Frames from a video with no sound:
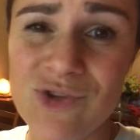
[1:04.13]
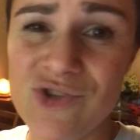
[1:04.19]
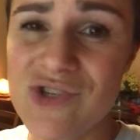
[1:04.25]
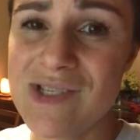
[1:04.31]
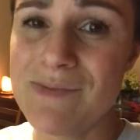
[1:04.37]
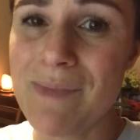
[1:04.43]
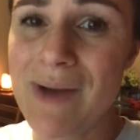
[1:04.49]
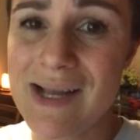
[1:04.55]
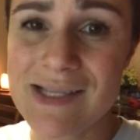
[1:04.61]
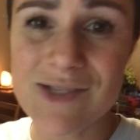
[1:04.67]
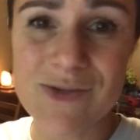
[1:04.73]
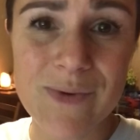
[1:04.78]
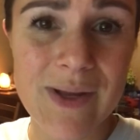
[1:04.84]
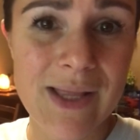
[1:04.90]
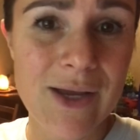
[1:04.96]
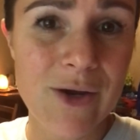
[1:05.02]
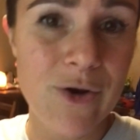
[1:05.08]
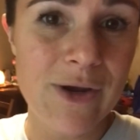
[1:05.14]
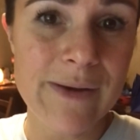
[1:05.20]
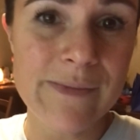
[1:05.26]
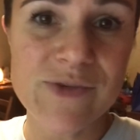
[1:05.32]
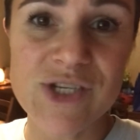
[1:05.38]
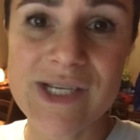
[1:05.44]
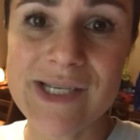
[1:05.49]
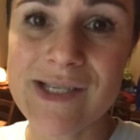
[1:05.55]
Just mozzarella,
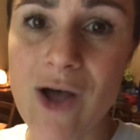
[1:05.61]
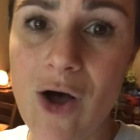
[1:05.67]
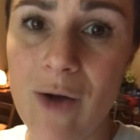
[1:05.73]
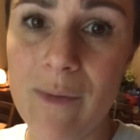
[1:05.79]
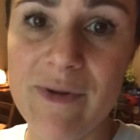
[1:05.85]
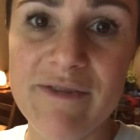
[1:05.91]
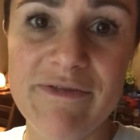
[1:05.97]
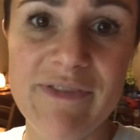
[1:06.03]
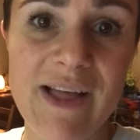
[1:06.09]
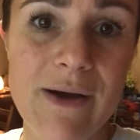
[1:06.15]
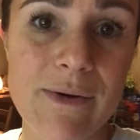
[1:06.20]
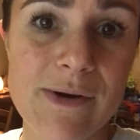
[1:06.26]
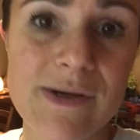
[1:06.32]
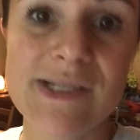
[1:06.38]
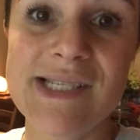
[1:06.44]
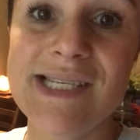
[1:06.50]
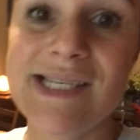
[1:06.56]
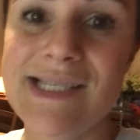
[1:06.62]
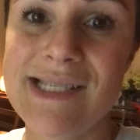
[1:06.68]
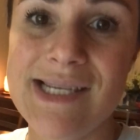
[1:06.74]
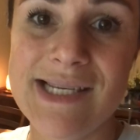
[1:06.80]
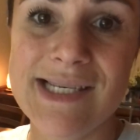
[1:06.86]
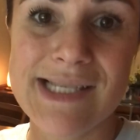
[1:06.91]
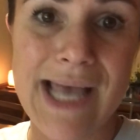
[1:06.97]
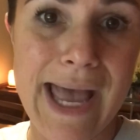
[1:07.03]
cream cheese, almond flour,
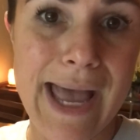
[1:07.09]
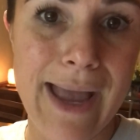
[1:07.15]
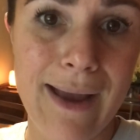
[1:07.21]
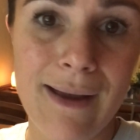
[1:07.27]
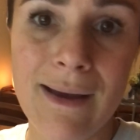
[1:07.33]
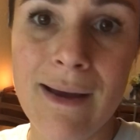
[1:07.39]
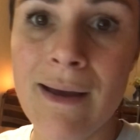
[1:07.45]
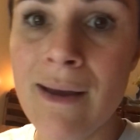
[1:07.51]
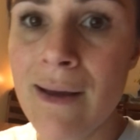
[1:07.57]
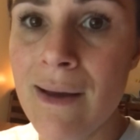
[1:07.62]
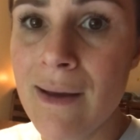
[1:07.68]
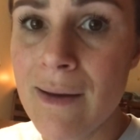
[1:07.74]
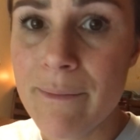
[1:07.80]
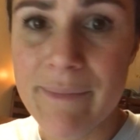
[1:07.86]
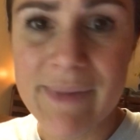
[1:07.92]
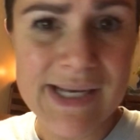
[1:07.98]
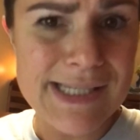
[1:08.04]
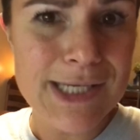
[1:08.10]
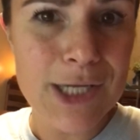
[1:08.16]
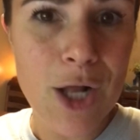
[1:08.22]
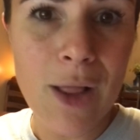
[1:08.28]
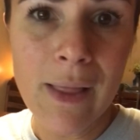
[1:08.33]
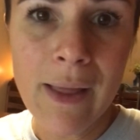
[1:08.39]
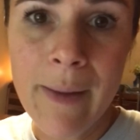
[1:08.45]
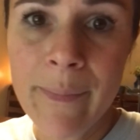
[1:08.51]
seasonings, egg, mix it
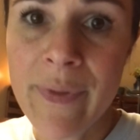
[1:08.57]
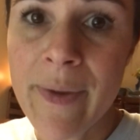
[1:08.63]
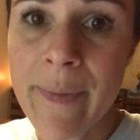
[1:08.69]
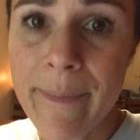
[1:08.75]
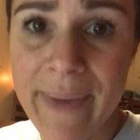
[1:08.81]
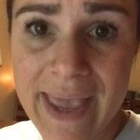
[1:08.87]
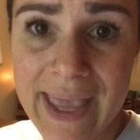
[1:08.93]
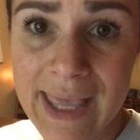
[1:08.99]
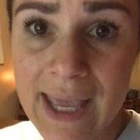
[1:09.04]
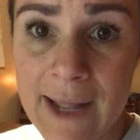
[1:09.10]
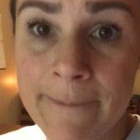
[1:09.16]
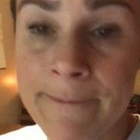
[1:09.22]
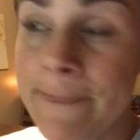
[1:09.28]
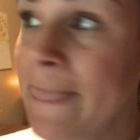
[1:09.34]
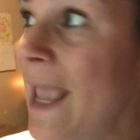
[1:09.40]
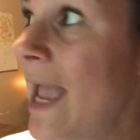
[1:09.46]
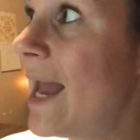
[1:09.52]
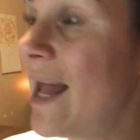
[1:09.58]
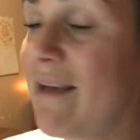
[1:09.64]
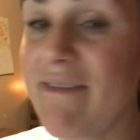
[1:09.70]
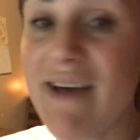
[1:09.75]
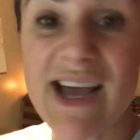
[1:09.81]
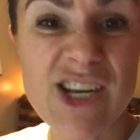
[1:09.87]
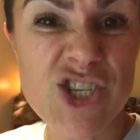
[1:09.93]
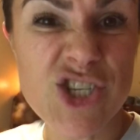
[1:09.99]
all up, bake it. And
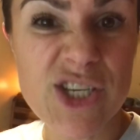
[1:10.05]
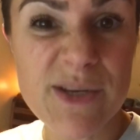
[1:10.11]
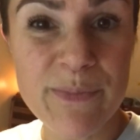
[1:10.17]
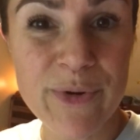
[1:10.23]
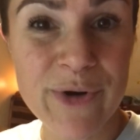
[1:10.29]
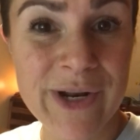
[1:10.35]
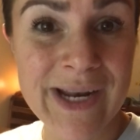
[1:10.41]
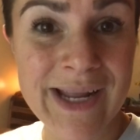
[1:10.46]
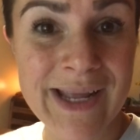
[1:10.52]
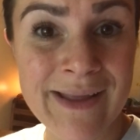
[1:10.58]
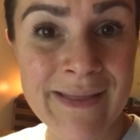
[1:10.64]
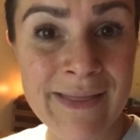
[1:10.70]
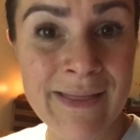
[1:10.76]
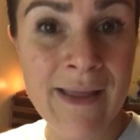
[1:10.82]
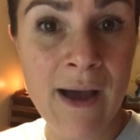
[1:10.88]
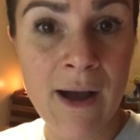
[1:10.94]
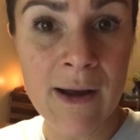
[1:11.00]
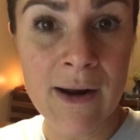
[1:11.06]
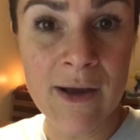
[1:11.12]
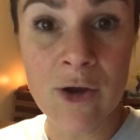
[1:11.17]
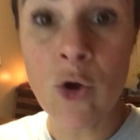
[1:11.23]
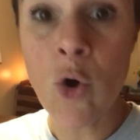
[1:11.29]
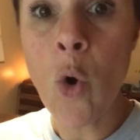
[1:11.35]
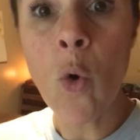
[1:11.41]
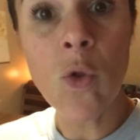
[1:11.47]
I've actually put it in on a
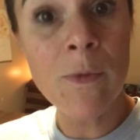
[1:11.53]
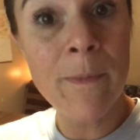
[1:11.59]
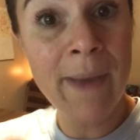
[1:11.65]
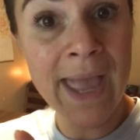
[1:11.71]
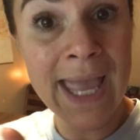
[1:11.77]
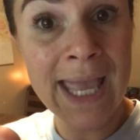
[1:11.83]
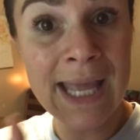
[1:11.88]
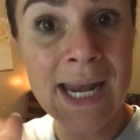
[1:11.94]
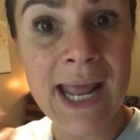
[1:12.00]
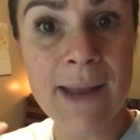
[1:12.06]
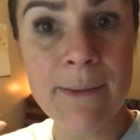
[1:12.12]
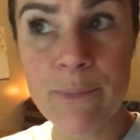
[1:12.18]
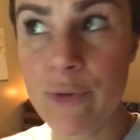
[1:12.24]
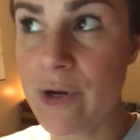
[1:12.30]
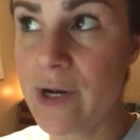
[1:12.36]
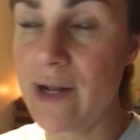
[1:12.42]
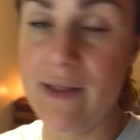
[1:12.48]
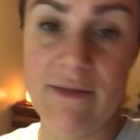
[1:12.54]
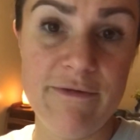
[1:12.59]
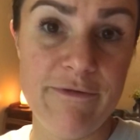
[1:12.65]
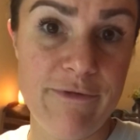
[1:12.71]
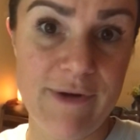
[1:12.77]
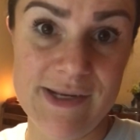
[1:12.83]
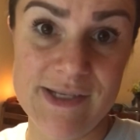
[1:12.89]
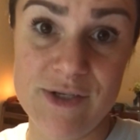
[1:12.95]
cold pan and put it in the
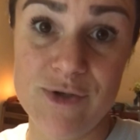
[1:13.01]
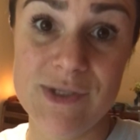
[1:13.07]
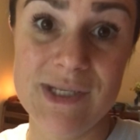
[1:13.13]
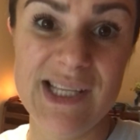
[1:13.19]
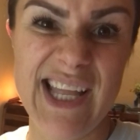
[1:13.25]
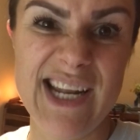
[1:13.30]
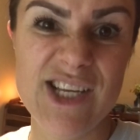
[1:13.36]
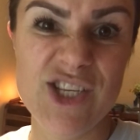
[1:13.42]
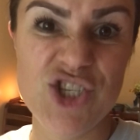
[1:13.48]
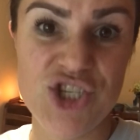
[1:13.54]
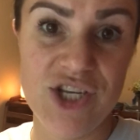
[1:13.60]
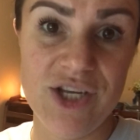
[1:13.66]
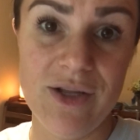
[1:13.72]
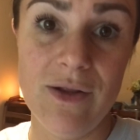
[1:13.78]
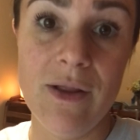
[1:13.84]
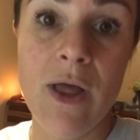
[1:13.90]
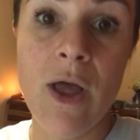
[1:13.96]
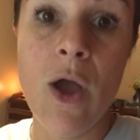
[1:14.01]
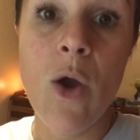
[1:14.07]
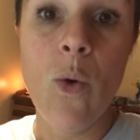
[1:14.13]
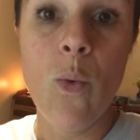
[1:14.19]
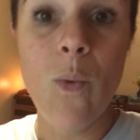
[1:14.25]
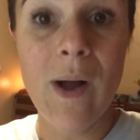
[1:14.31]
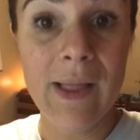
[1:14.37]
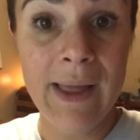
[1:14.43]
freezer to let it chill
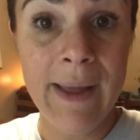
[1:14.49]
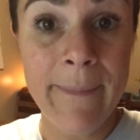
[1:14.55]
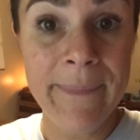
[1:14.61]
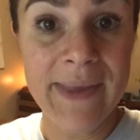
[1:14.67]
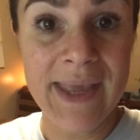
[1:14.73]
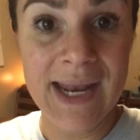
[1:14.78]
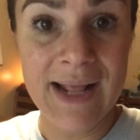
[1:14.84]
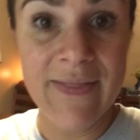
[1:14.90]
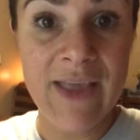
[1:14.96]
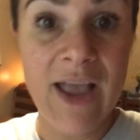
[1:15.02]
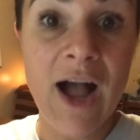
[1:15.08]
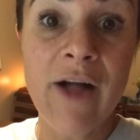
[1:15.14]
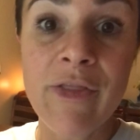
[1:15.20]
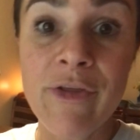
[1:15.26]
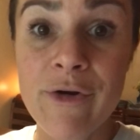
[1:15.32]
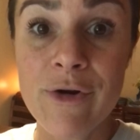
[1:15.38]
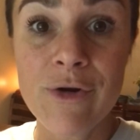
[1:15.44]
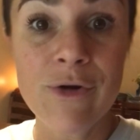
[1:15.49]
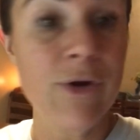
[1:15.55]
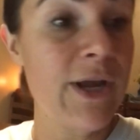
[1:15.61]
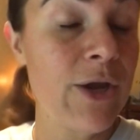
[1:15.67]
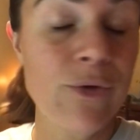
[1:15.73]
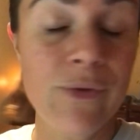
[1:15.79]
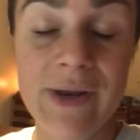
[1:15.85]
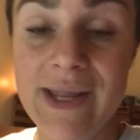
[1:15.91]
while I'm getting the other
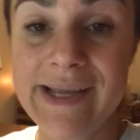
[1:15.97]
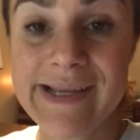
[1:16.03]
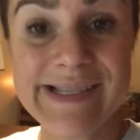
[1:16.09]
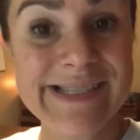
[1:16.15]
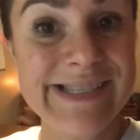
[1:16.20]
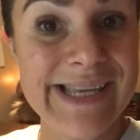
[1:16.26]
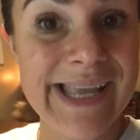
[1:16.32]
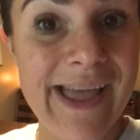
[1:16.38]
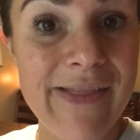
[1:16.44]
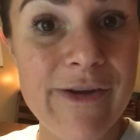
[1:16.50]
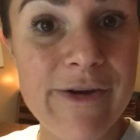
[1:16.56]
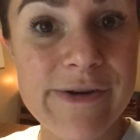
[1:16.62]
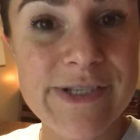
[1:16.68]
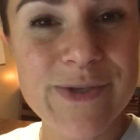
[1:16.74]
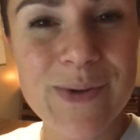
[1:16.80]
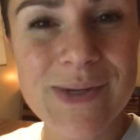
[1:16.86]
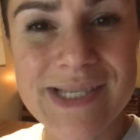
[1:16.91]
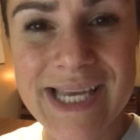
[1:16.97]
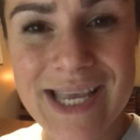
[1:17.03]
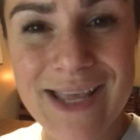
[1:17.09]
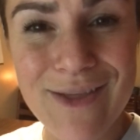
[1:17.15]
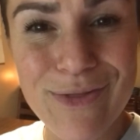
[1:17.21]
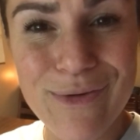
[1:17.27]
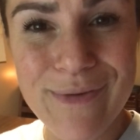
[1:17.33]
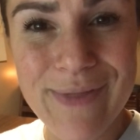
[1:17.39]
ingredients together. So I'll
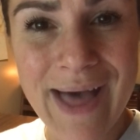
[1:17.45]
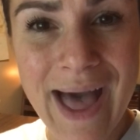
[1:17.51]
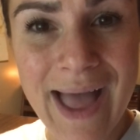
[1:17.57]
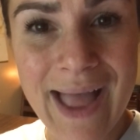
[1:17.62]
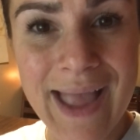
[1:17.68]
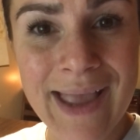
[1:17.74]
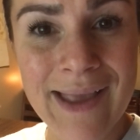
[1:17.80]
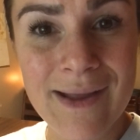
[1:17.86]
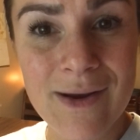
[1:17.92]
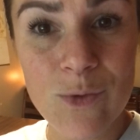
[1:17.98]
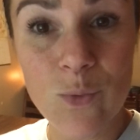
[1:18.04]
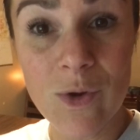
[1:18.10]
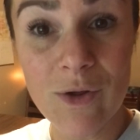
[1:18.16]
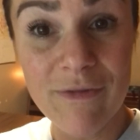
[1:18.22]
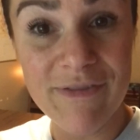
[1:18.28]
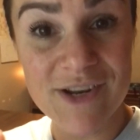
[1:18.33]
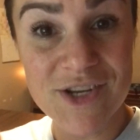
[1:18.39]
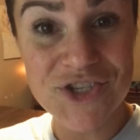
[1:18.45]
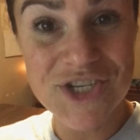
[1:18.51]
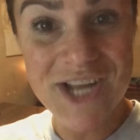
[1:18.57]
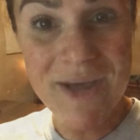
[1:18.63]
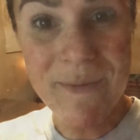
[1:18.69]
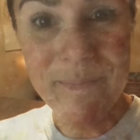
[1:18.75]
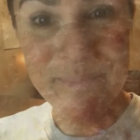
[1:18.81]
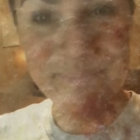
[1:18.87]
take you through that and we'll finish
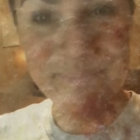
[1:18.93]
it up.